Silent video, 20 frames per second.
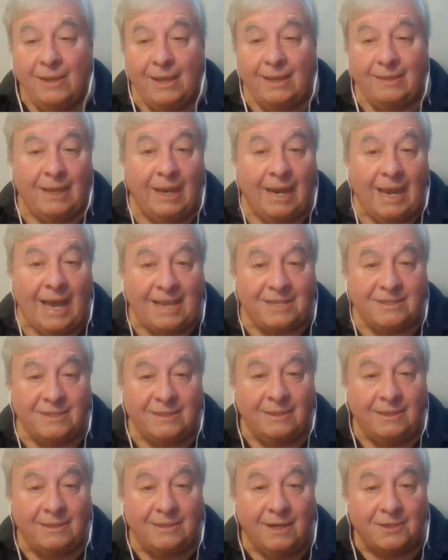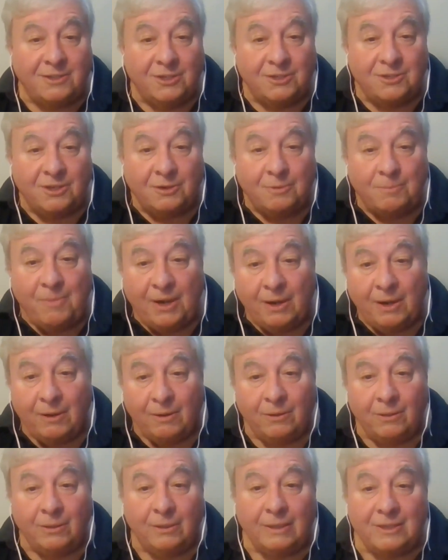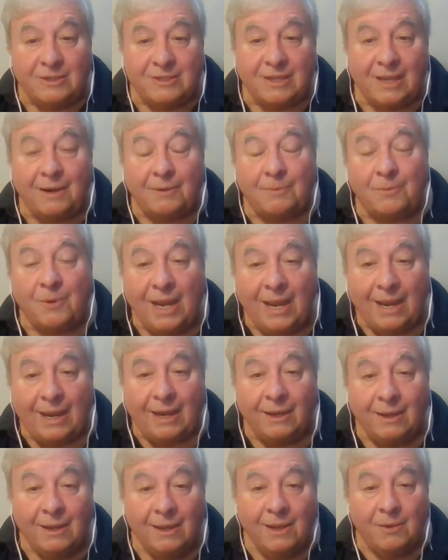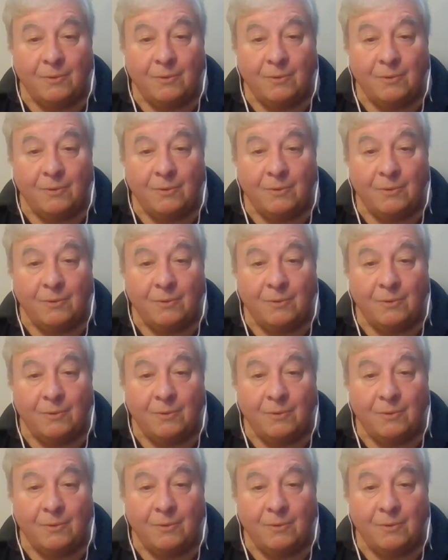And the last thing that touches our barrel is that rag.